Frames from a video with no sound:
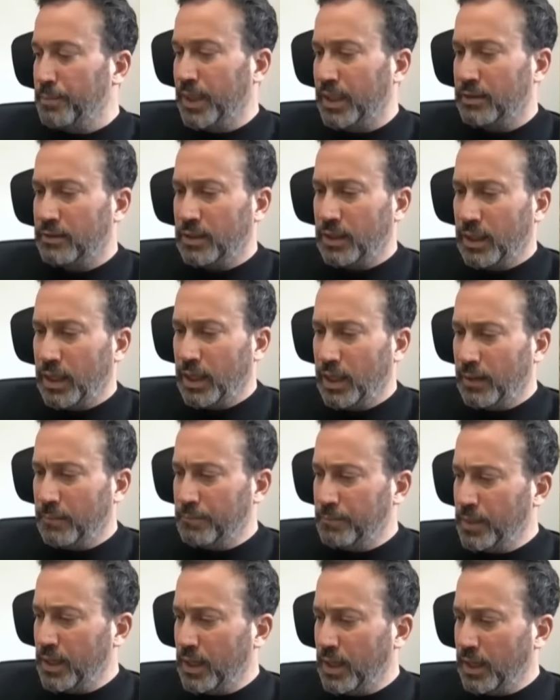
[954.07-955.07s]
But
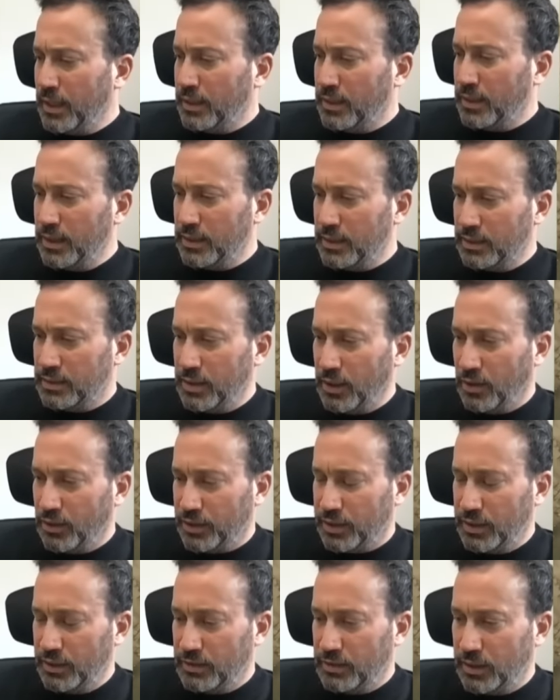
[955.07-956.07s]
um, I think that
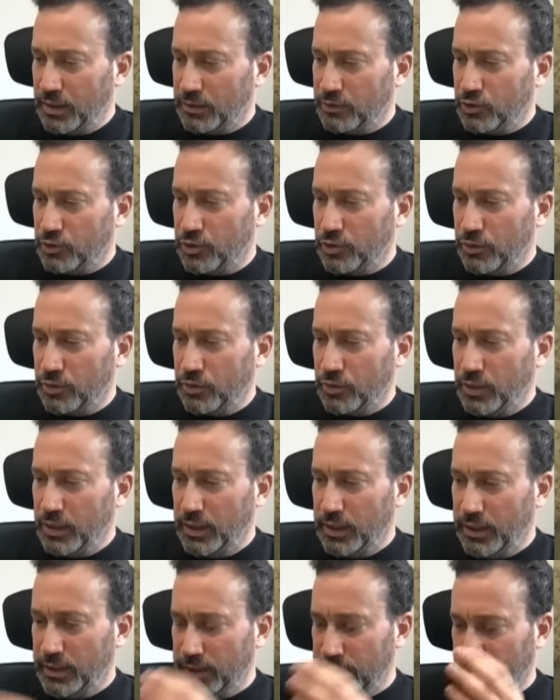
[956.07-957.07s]

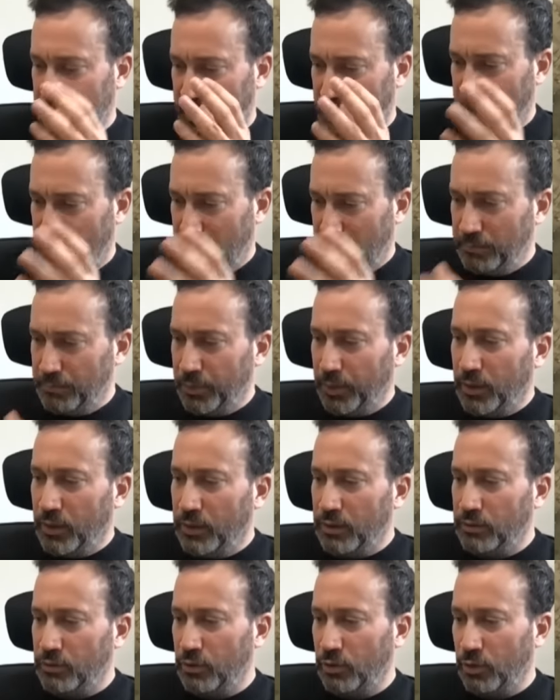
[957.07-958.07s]
architecture is a key
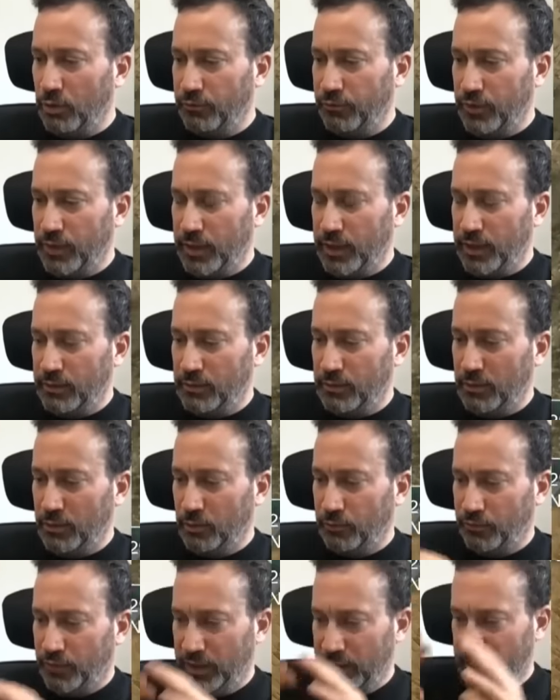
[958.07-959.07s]
part of that,
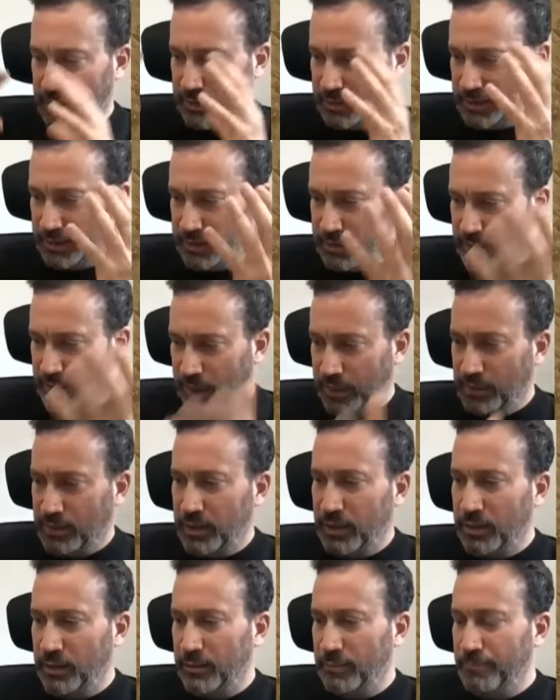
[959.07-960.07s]
of
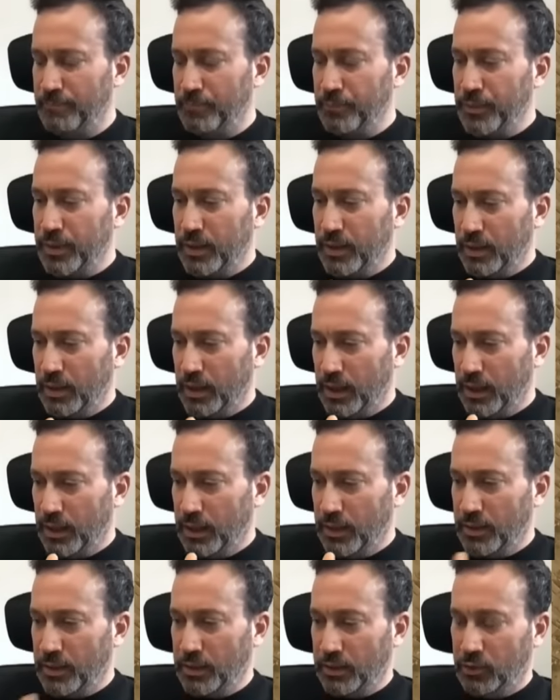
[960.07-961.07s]
understanding
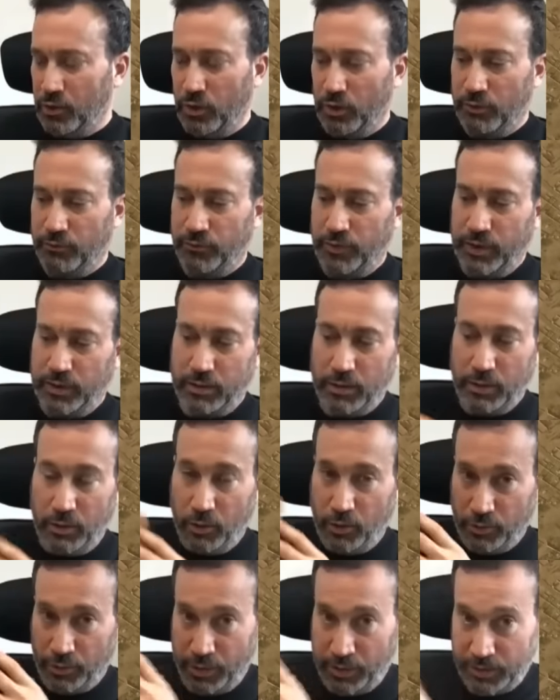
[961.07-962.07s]
uh, the conflict, the
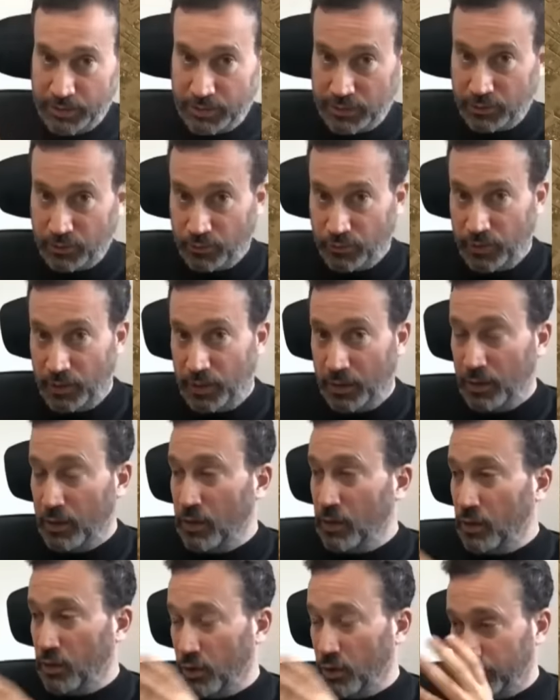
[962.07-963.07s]
long history
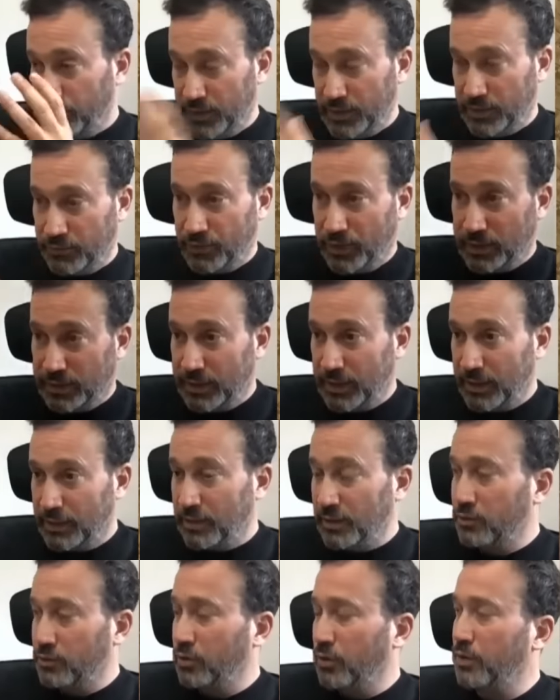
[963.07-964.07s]
of Israel
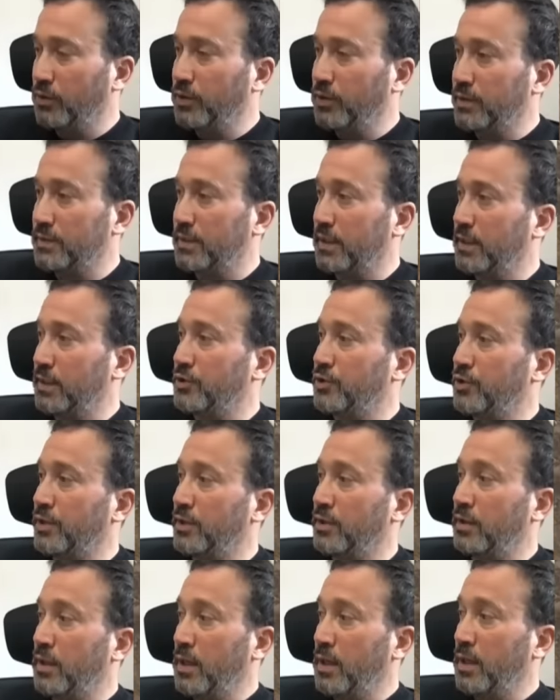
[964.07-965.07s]
settler
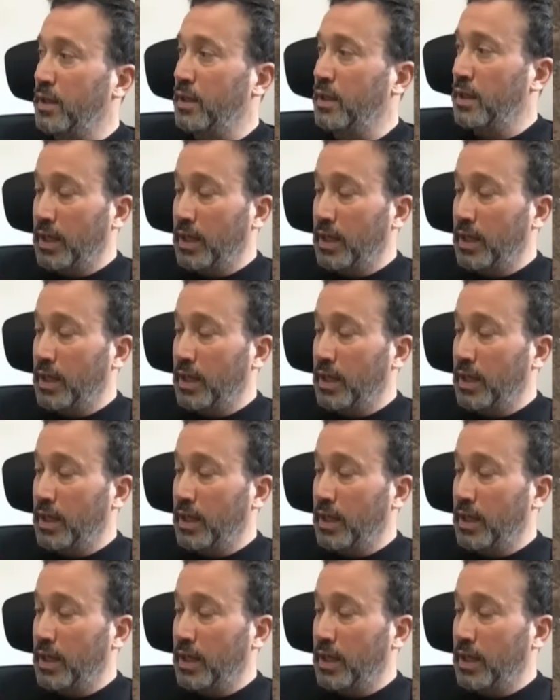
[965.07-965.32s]
colonization,